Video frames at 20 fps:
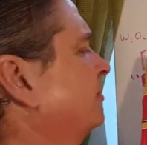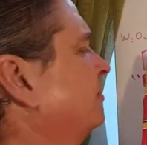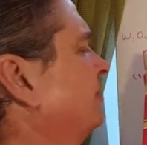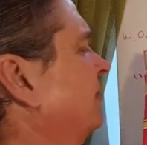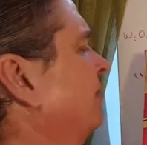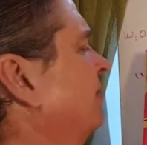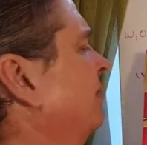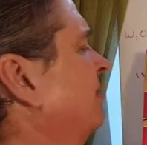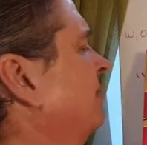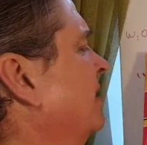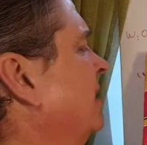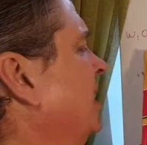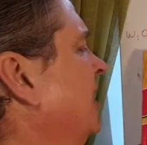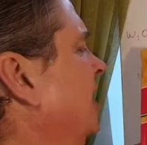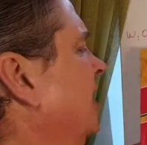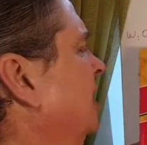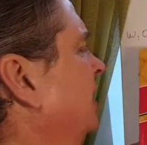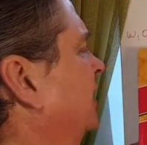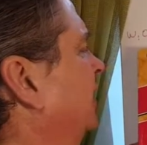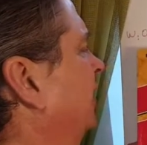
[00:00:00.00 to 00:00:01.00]
So,
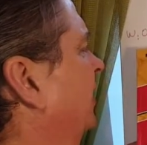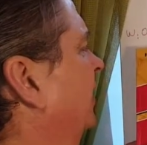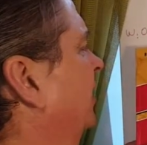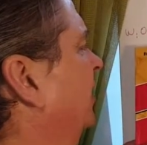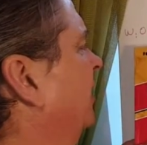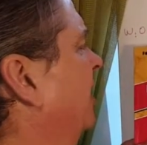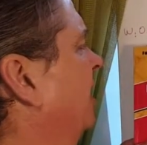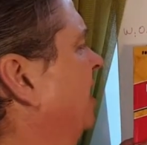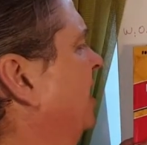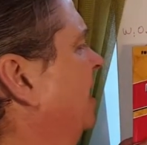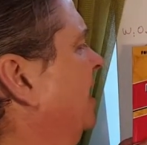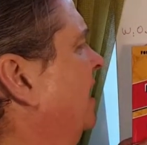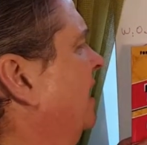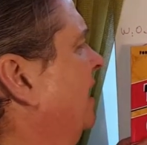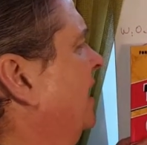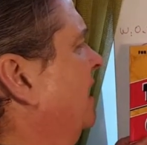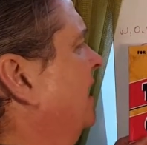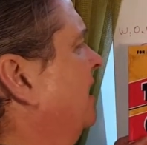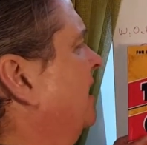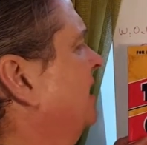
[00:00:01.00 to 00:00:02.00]
you know,
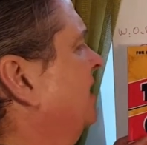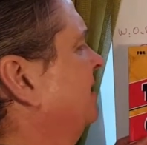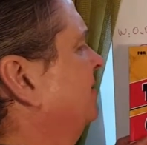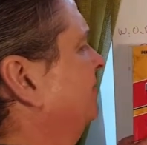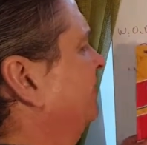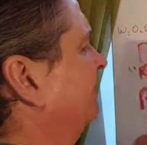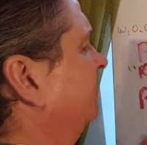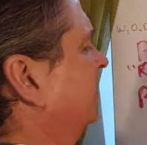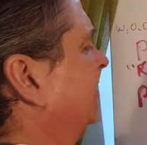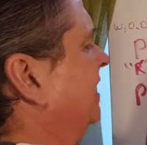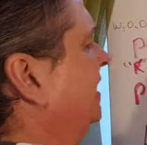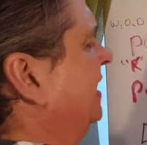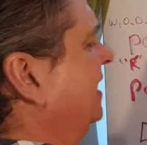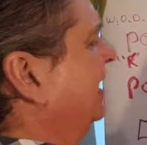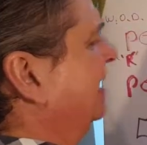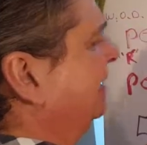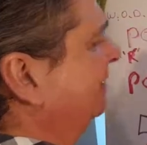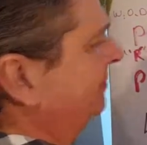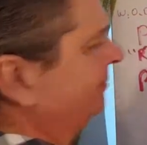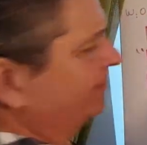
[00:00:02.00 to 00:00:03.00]
uh, but the
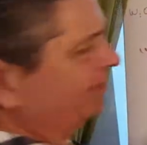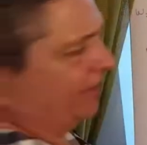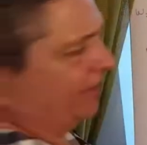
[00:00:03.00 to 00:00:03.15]
key